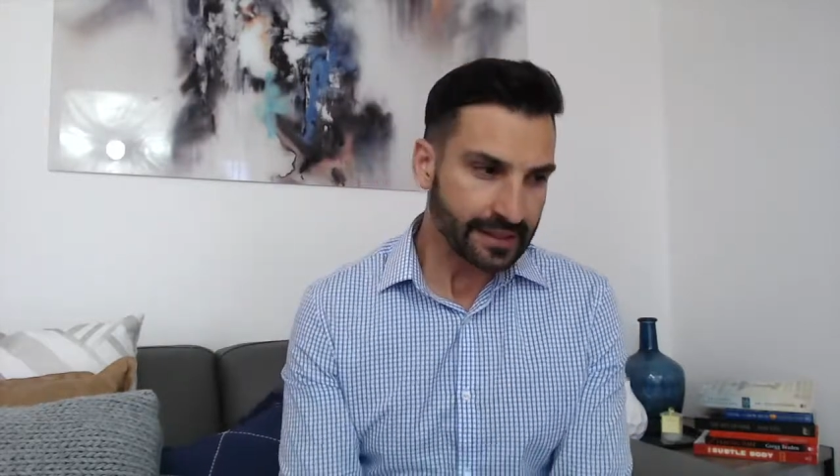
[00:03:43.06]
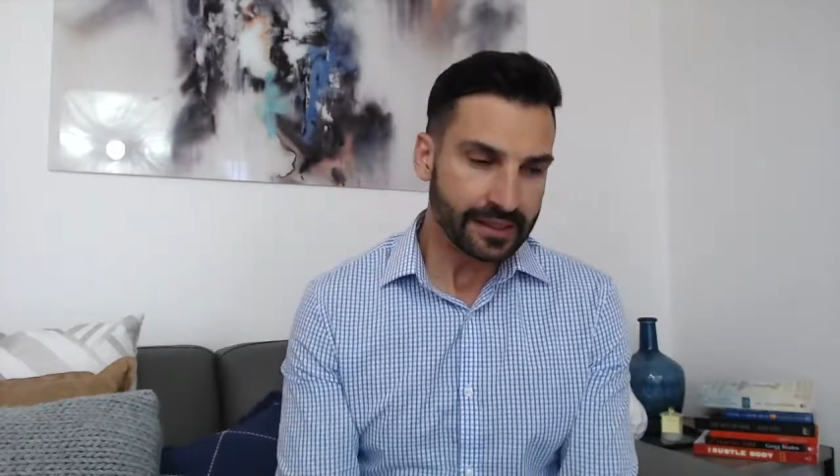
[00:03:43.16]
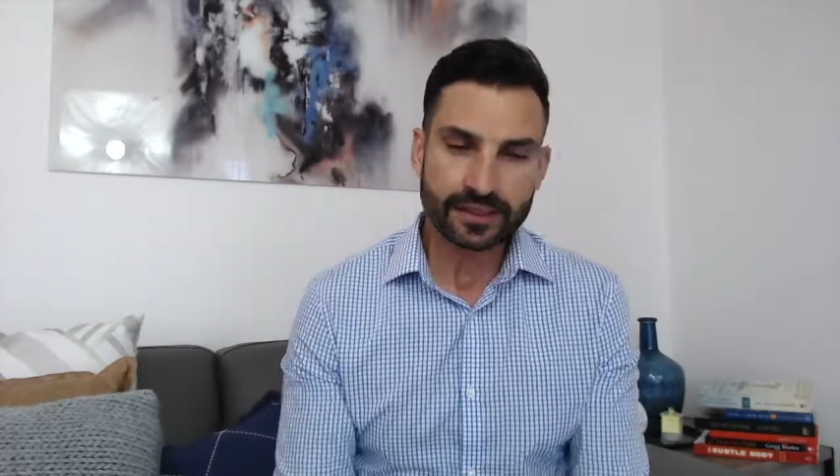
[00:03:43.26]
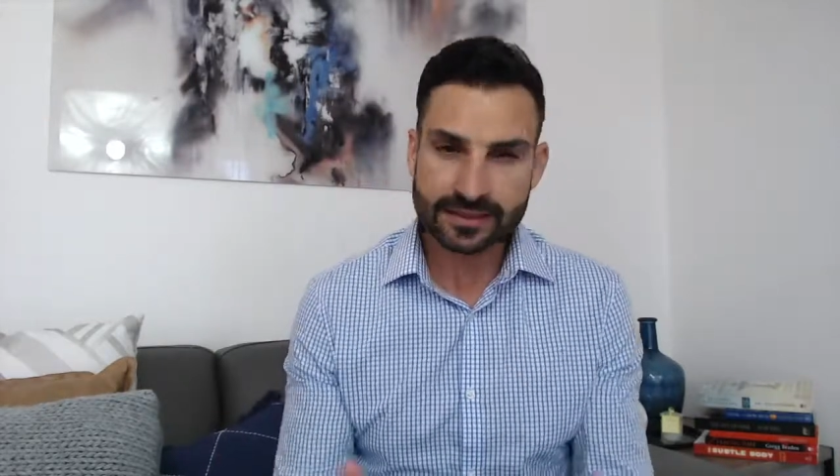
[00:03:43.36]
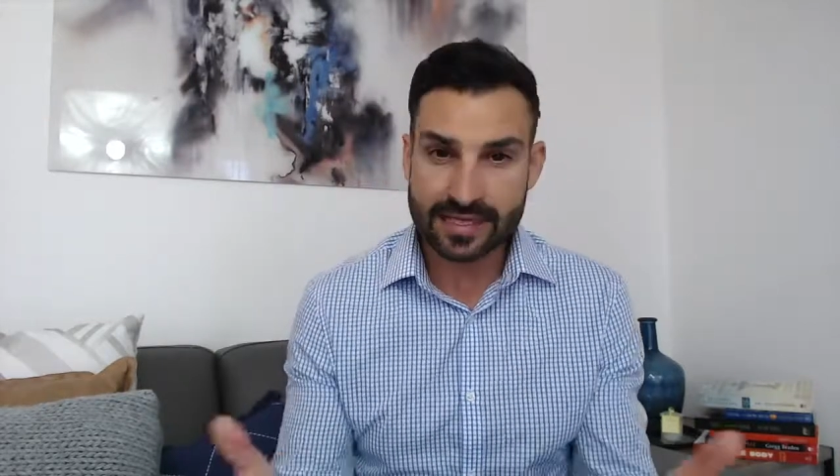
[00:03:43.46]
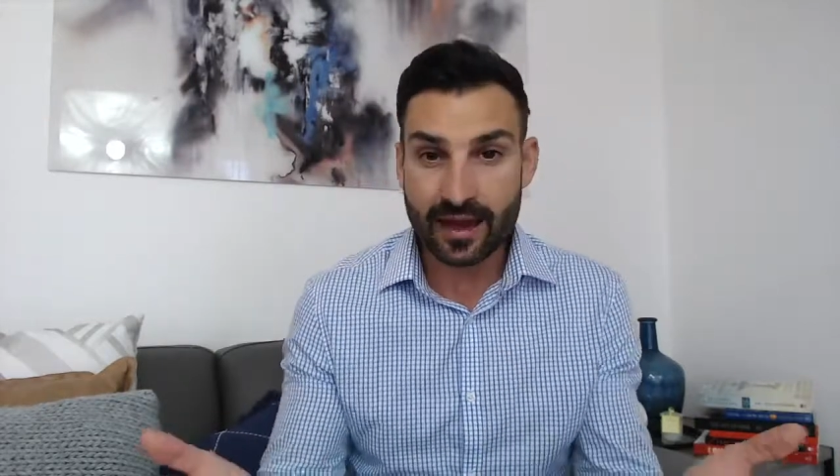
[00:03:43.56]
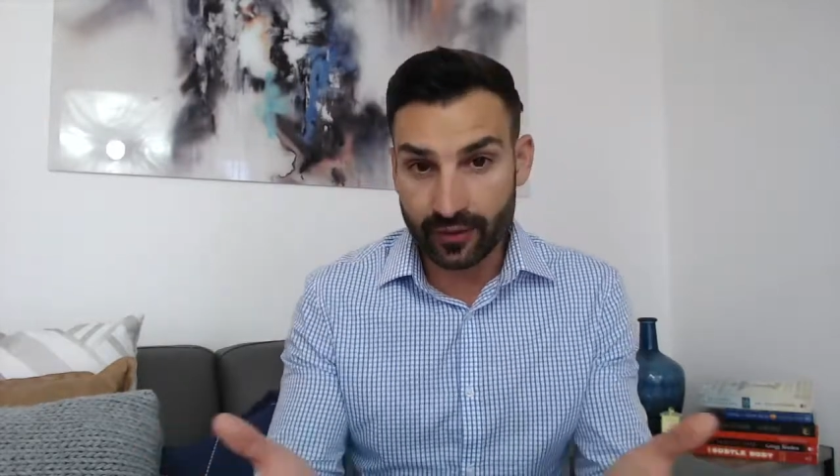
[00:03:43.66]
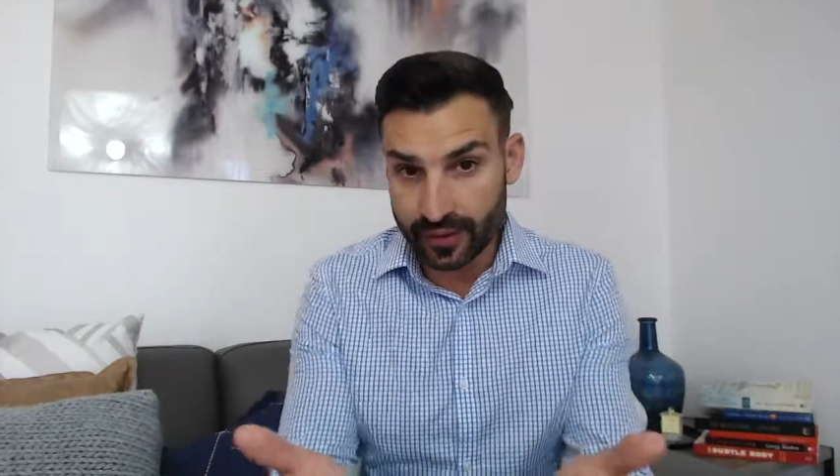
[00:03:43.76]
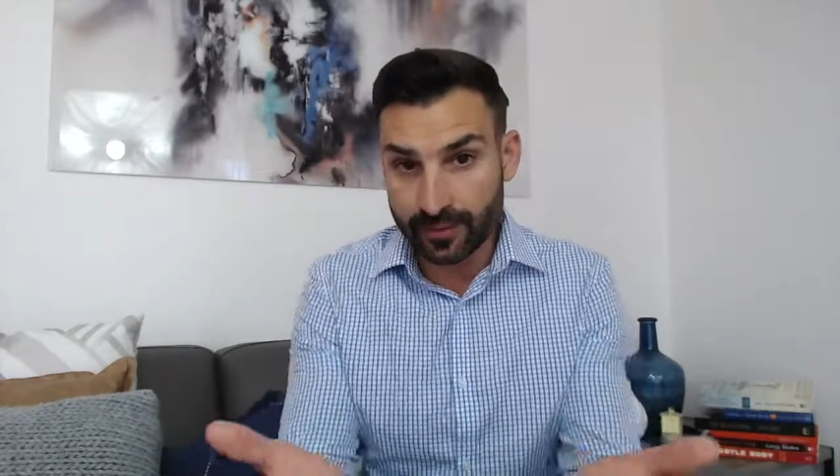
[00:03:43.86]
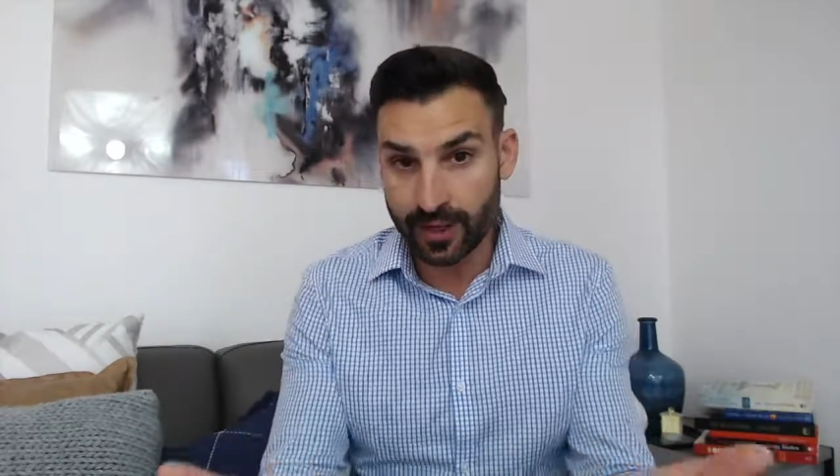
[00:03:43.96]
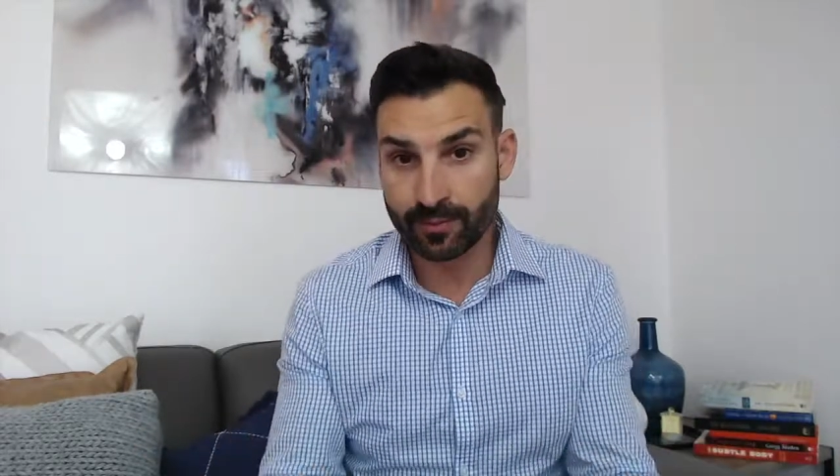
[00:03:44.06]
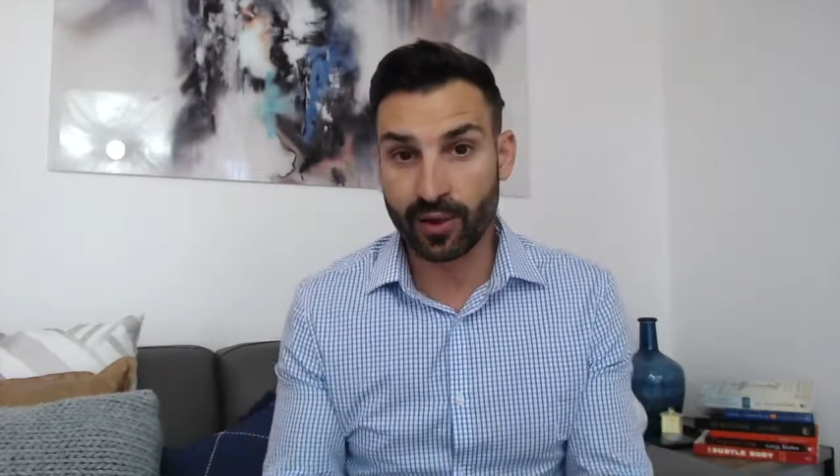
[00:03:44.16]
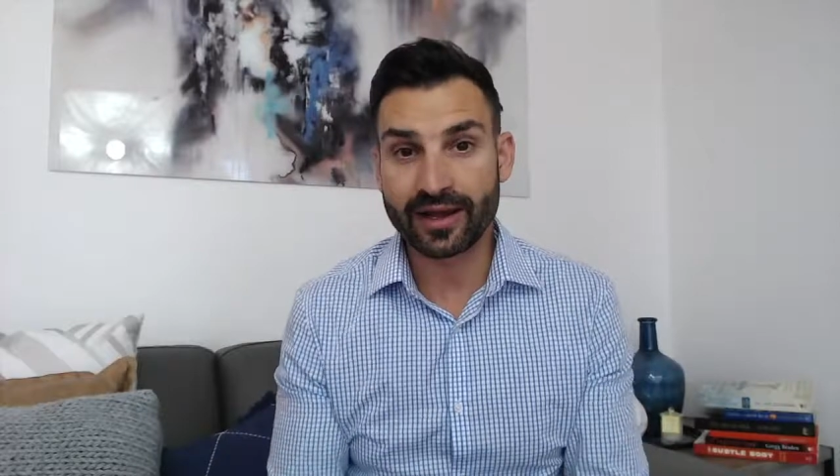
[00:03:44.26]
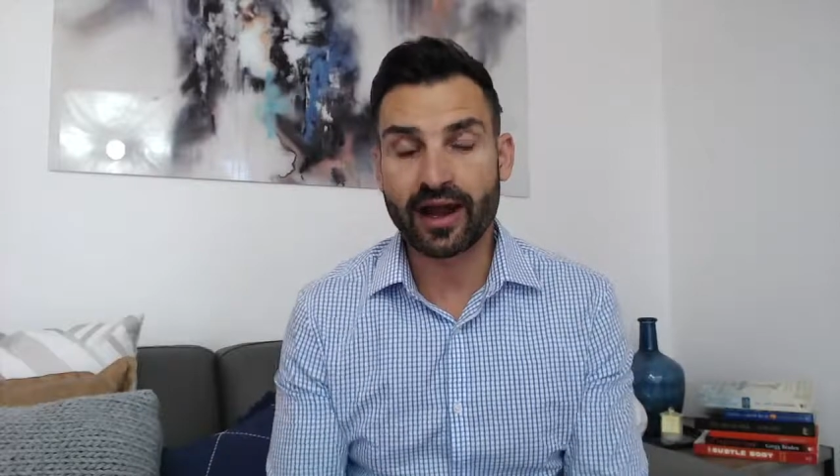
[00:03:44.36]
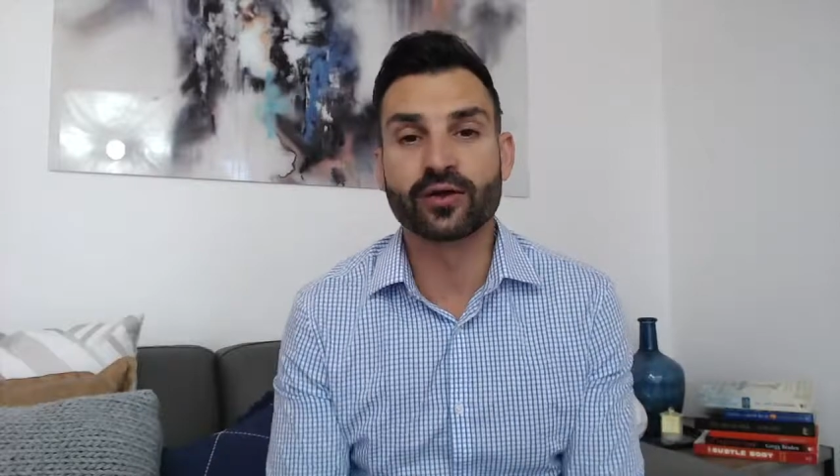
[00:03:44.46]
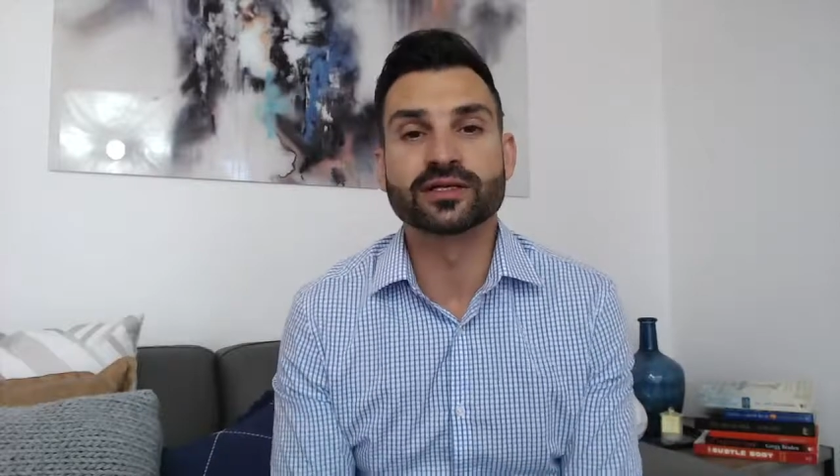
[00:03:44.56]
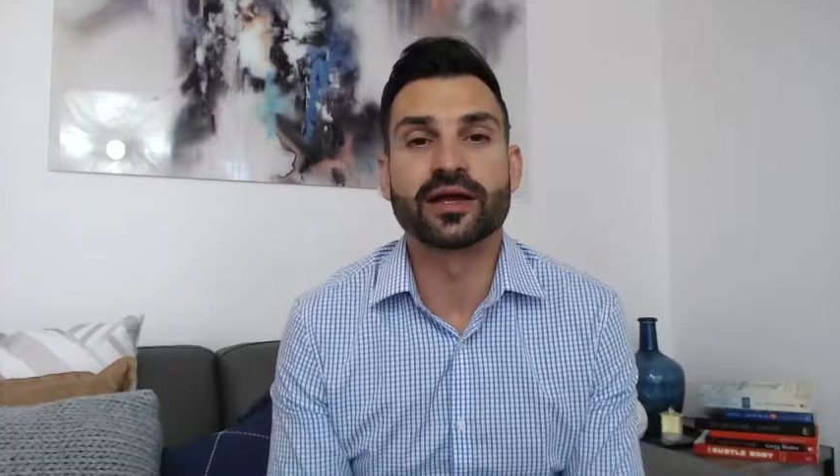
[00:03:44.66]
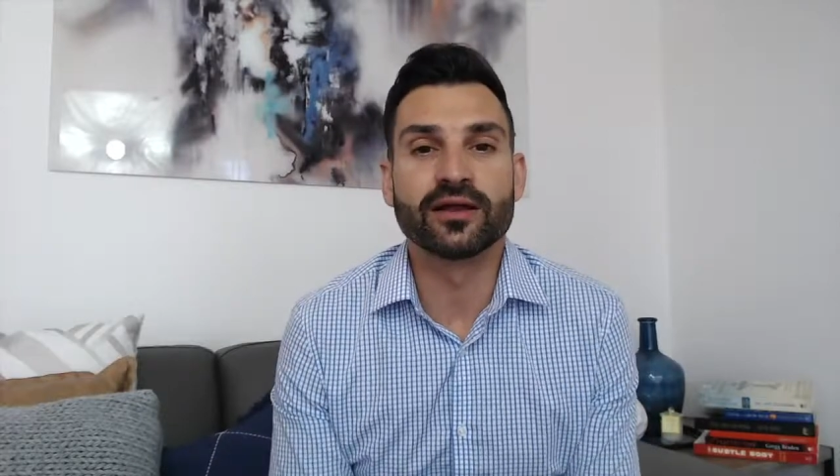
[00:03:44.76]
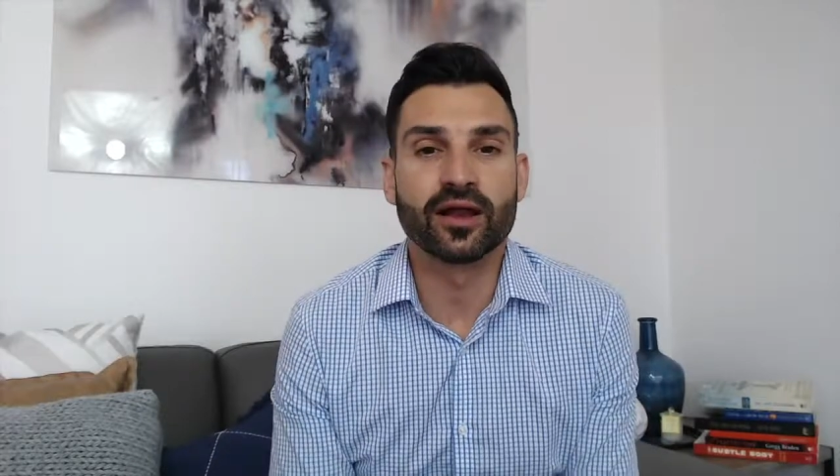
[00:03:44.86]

Because now in my current day,